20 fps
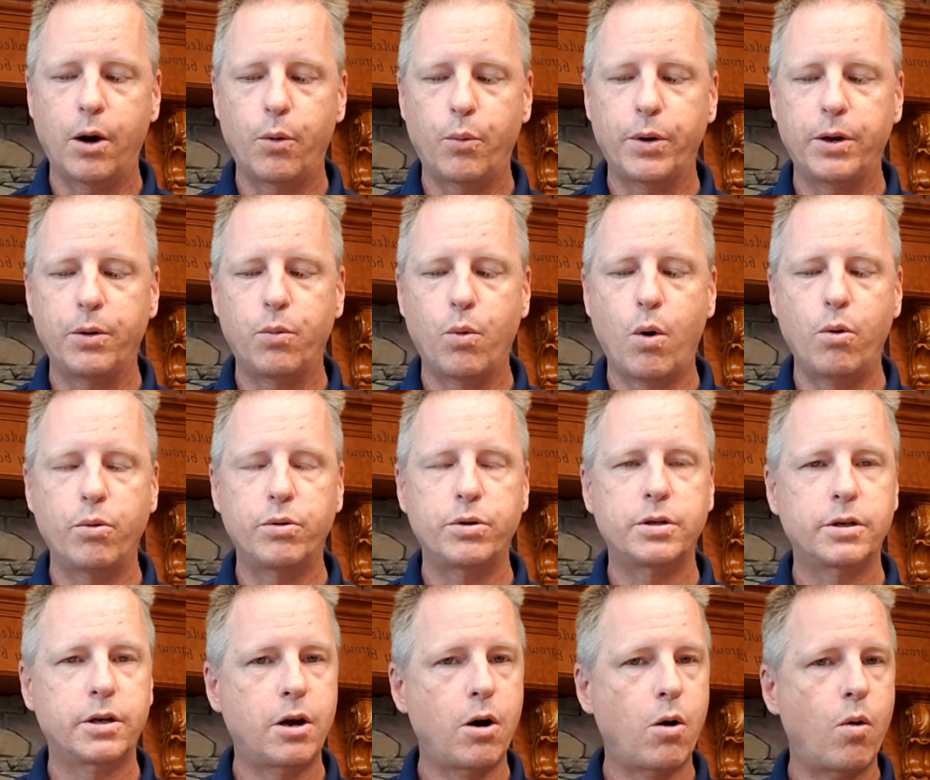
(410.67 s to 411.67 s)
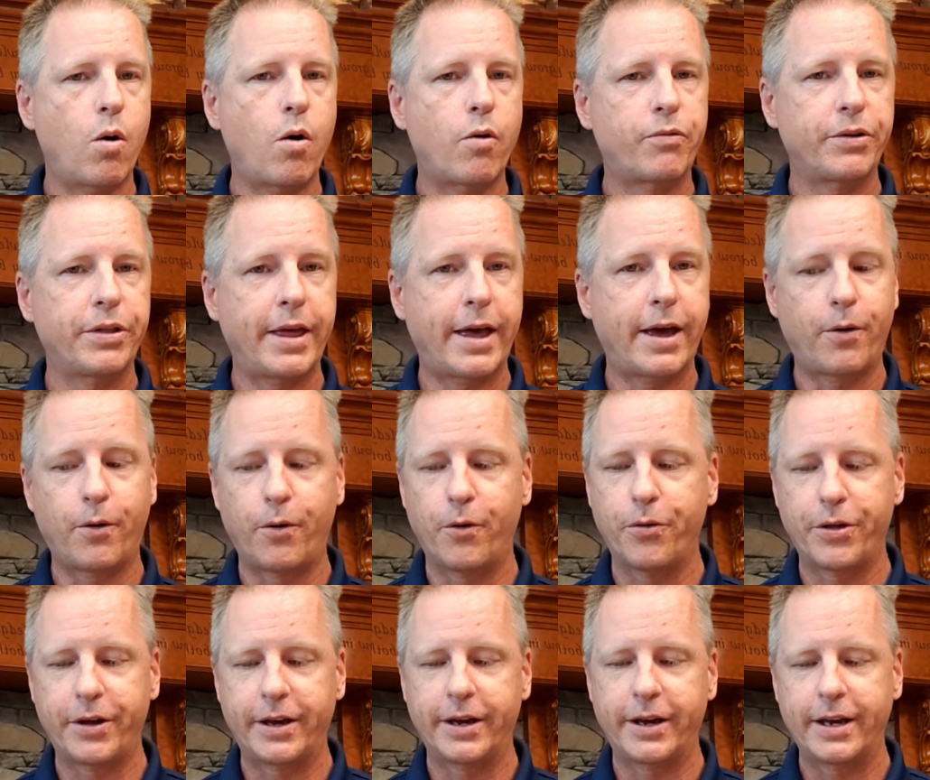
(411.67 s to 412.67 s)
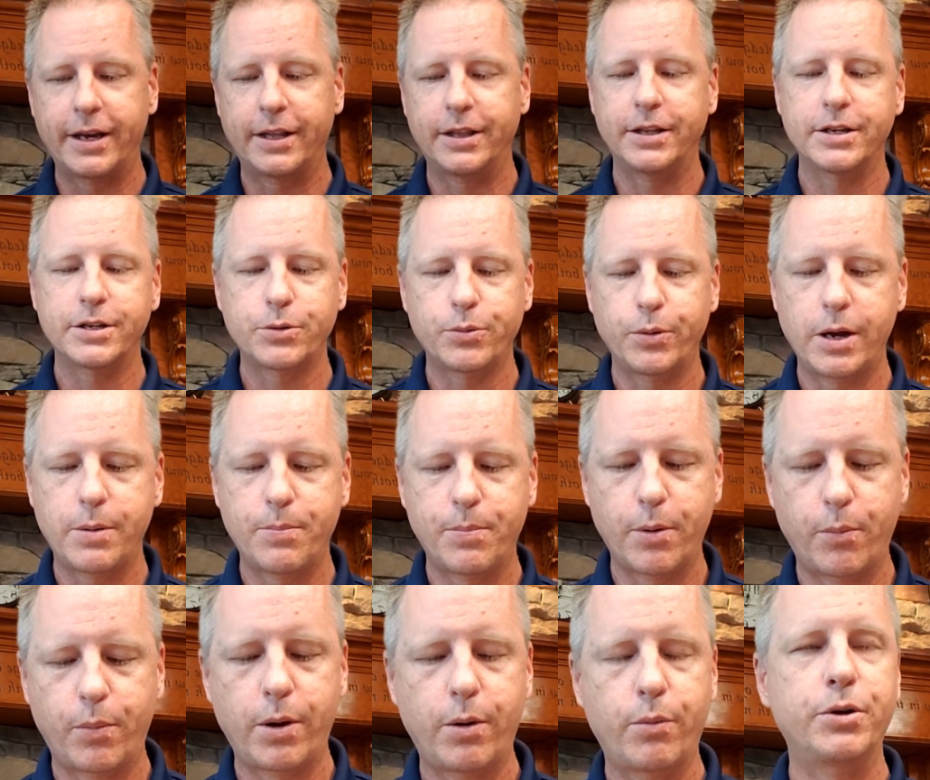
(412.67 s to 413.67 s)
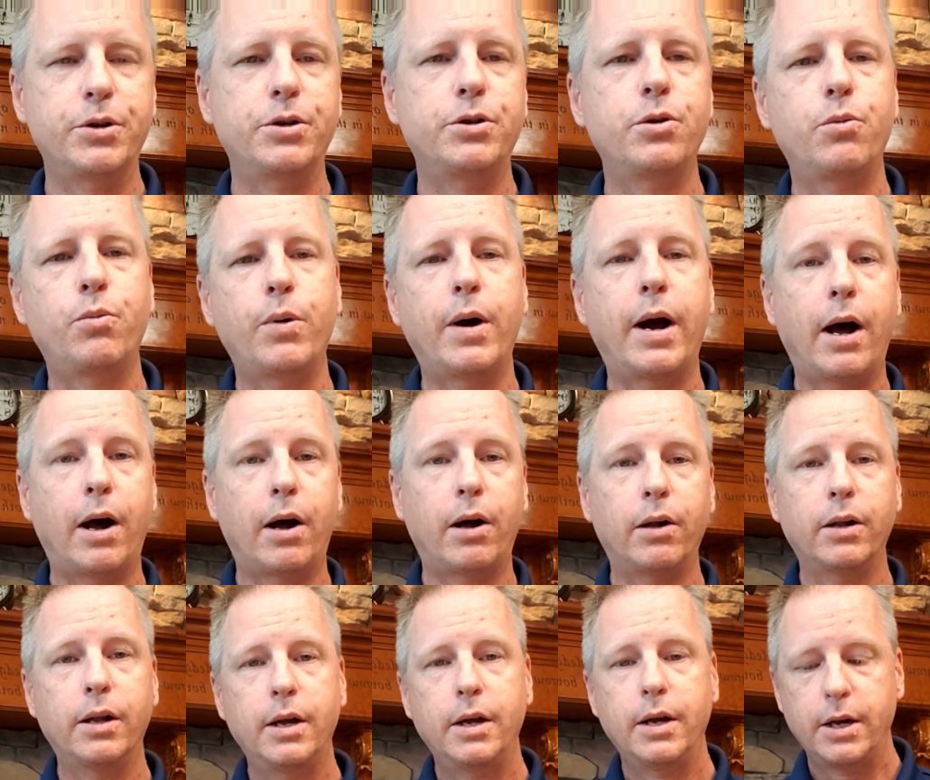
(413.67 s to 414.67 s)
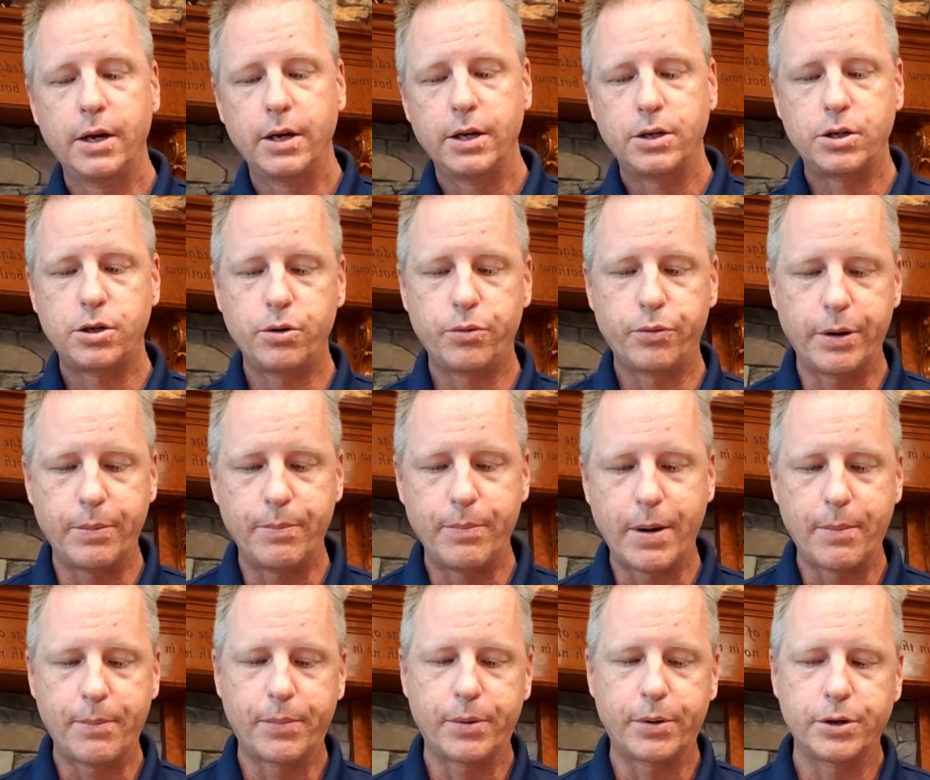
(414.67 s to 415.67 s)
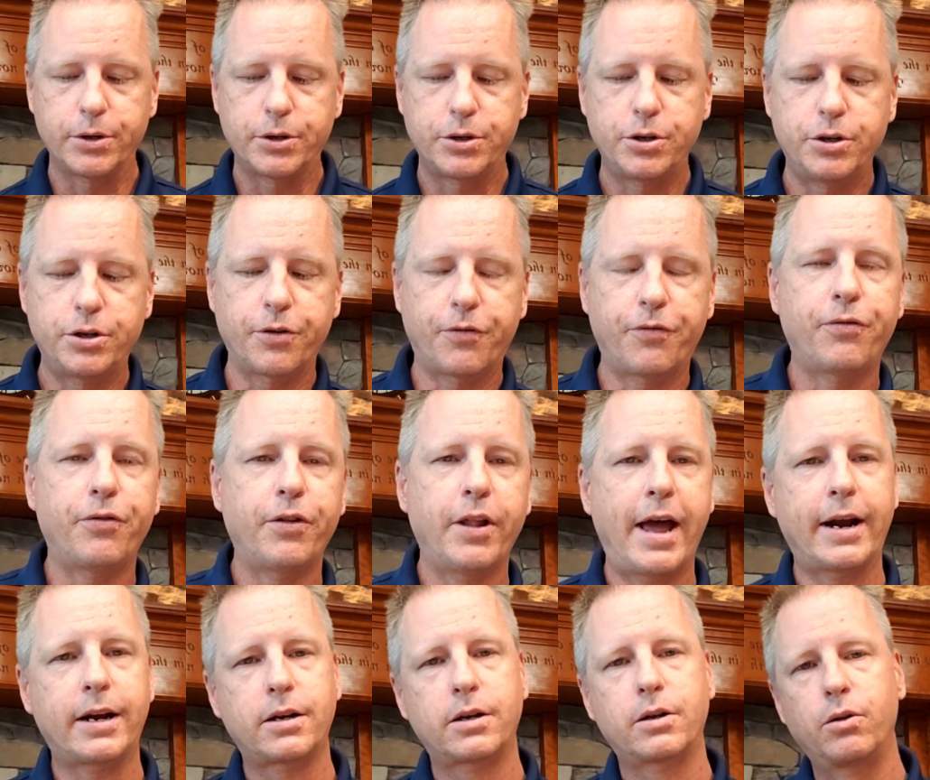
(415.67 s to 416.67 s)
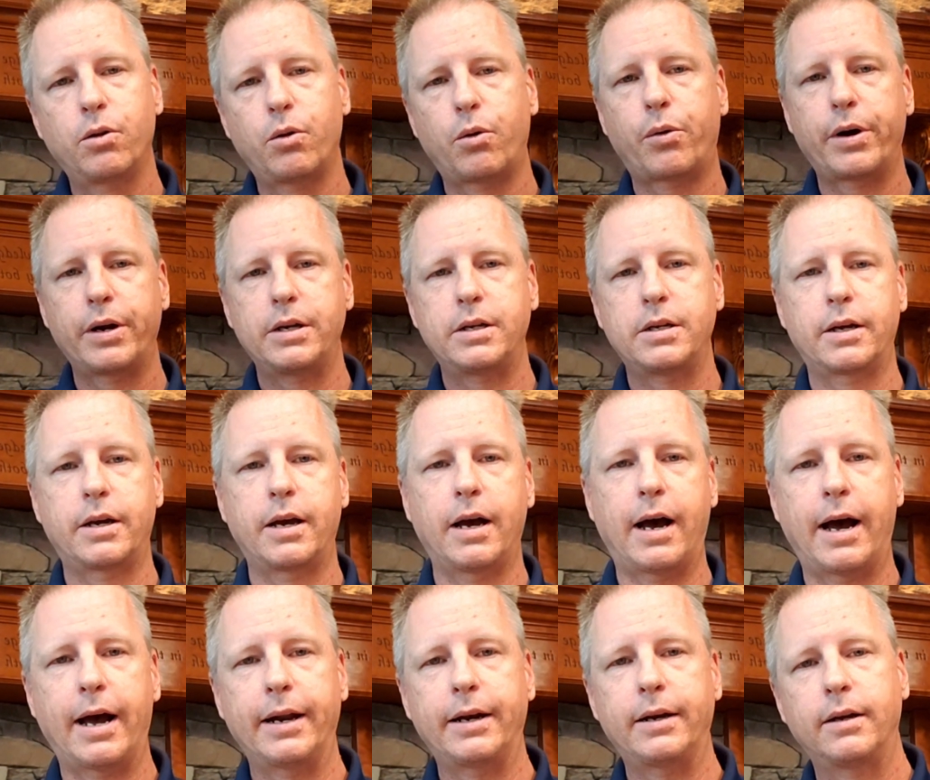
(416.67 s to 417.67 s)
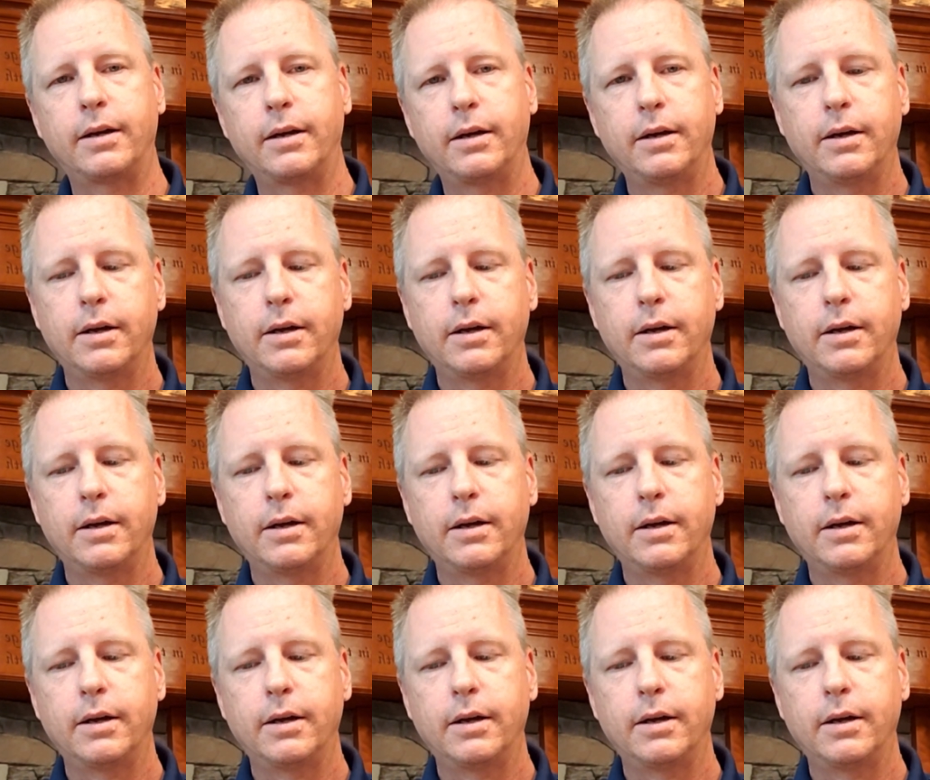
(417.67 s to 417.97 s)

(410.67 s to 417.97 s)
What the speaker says: We won't go over that whole thing again this week, but we would do well to remember to deflect glory to God.